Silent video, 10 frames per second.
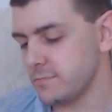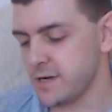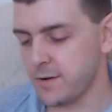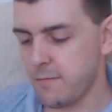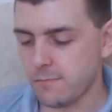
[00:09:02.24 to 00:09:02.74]

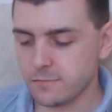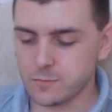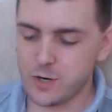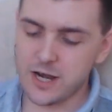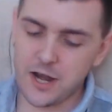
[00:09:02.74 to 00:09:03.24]
I mean,
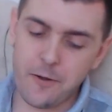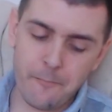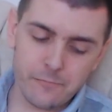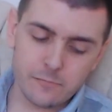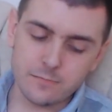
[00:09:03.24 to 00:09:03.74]
really,
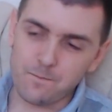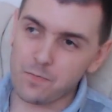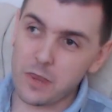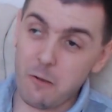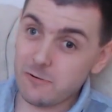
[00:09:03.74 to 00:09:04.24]

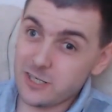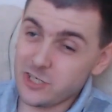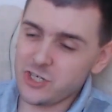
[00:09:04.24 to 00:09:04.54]
it's